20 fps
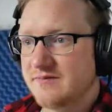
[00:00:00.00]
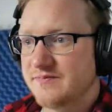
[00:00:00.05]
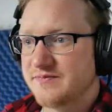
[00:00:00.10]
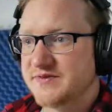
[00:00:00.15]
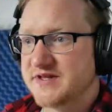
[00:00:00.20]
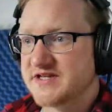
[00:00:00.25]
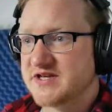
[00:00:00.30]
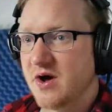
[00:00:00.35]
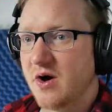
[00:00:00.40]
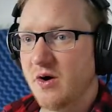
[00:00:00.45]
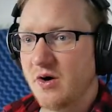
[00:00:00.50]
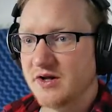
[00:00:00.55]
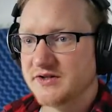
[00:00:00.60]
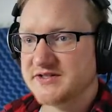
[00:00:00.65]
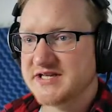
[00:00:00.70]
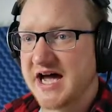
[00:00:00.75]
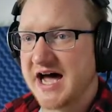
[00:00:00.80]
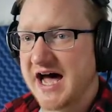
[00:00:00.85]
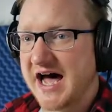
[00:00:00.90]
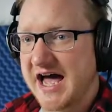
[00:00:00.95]
This whole
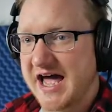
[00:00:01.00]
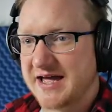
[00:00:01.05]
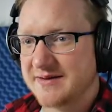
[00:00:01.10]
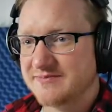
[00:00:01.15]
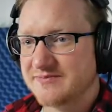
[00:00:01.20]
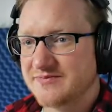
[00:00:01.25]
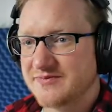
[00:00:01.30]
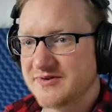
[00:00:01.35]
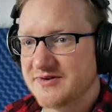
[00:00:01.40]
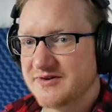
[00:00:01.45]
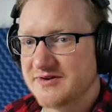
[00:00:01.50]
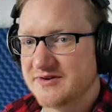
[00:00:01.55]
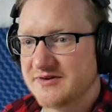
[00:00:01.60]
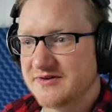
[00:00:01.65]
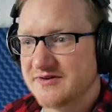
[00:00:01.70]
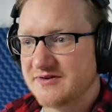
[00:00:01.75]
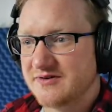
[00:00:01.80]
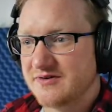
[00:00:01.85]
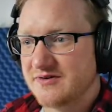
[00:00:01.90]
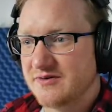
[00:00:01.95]
time,
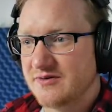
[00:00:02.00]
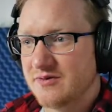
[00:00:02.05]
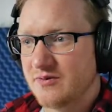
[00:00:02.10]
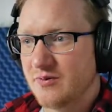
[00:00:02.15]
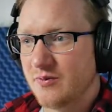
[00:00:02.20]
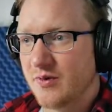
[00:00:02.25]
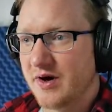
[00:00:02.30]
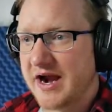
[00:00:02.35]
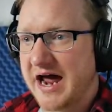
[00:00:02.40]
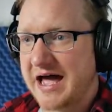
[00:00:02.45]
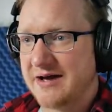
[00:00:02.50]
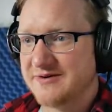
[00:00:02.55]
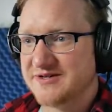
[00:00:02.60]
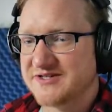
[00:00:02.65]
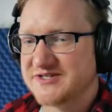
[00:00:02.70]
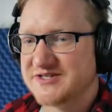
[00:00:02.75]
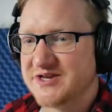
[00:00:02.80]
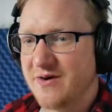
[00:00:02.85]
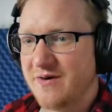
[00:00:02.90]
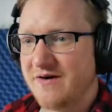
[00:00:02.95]
what I was
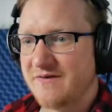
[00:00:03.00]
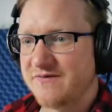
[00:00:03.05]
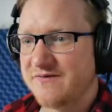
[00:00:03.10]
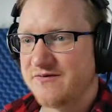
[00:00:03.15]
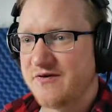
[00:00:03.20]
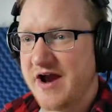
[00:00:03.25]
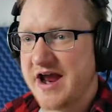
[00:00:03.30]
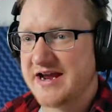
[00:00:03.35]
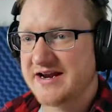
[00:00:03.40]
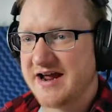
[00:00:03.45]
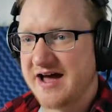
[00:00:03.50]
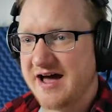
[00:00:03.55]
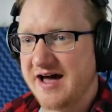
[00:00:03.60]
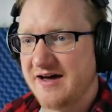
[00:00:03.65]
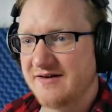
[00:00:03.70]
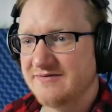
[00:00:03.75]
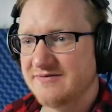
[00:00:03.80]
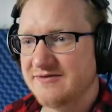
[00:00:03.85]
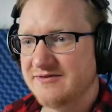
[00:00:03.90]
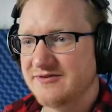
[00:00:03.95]
so afraid
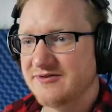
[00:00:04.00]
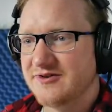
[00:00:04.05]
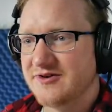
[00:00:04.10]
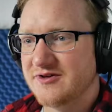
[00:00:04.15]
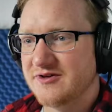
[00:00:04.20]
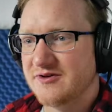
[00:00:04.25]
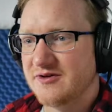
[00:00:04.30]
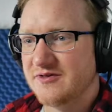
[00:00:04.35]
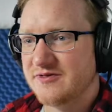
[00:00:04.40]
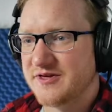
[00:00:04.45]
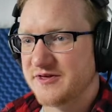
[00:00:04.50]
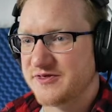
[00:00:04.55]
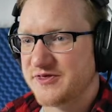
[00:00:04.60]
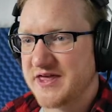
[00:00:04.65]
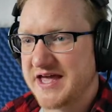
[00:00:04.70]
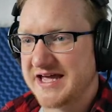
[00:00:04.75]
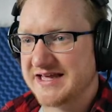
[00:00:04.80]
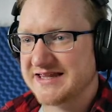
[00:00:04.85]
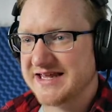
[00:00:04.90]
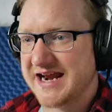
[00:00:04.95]
of, the
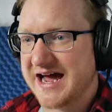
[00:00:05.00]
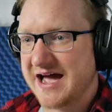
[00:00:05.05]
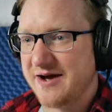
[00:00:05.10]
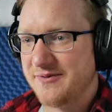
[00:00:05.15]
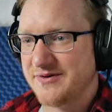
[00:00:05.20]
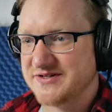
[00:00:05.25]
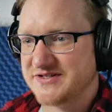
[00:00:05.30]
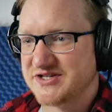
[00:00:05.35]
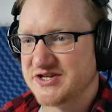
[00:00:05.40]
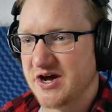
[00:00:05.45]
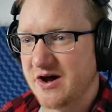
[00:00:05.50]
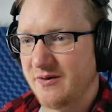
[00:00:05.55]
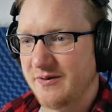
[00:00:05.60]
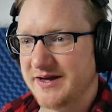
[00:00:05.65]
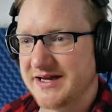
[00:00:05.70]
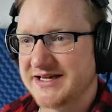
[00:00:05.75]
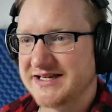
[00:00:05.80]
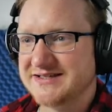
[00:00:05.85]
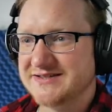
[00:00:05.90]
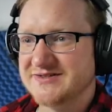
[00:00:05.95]
thing that I was
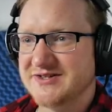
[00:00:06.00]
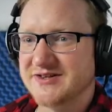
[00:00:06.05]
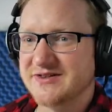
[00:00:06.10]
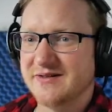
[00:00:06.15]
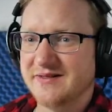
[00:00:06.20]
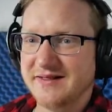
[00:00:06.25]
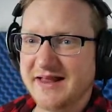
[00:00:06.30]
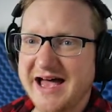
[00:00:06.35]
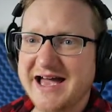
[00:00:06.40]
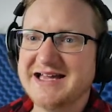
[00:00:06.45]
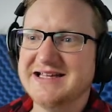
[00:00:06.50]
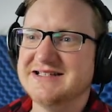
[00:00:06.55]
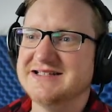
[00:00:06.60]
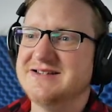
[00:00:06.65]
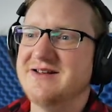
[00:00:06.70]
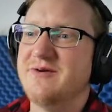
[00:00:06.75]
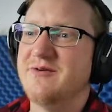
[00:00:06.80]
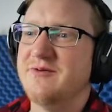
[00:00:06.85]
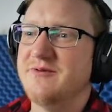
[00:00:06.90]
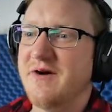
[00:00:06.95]
going to the light
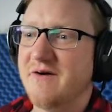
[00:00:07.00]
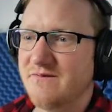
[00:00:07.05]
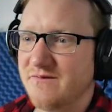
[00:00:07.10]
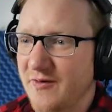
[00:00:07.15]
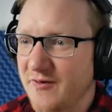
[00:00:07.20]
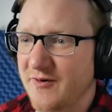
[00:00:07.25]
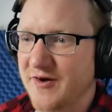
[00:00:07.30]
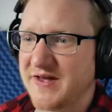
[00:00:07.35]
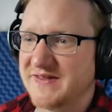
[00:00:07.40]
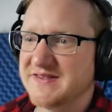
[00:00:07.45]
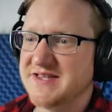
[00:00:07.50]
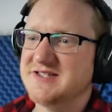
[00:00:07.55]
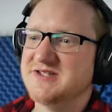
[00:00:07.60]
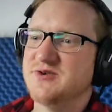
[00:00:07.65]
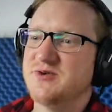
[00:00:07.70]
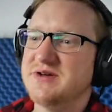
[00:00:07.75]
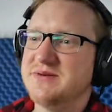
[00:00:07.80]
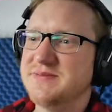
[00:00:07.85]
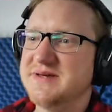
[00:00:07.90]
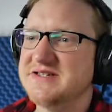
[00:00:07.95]
to avoid, these
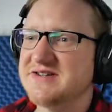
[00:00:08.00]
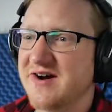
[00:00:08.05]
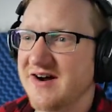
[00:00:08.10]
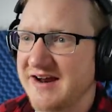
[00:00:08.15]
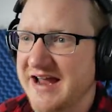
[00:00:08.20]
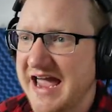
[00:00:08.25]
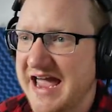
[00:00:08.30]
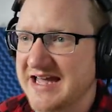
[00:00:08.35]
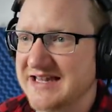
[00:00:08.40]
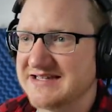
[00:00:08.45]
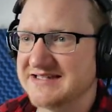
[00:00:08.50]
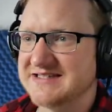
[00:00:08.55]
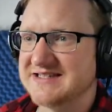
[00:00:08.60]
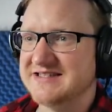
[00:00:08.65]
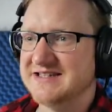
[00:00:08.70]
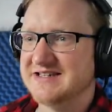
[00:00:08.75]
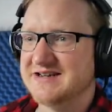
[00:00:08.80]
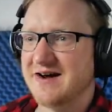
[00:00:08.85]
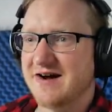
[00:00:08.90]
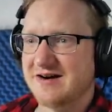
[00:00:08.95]
creepy dark hands in
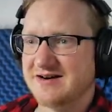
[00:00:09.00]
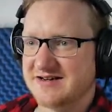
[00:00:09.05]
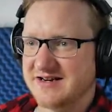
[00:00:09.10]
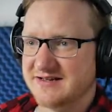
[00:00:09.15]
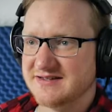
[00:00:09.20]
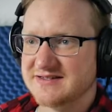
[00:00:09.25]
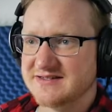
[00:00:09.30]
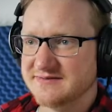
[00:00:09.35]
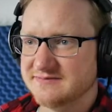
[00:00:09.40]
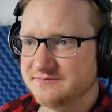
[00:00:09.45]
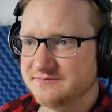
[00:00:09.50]
the darkness,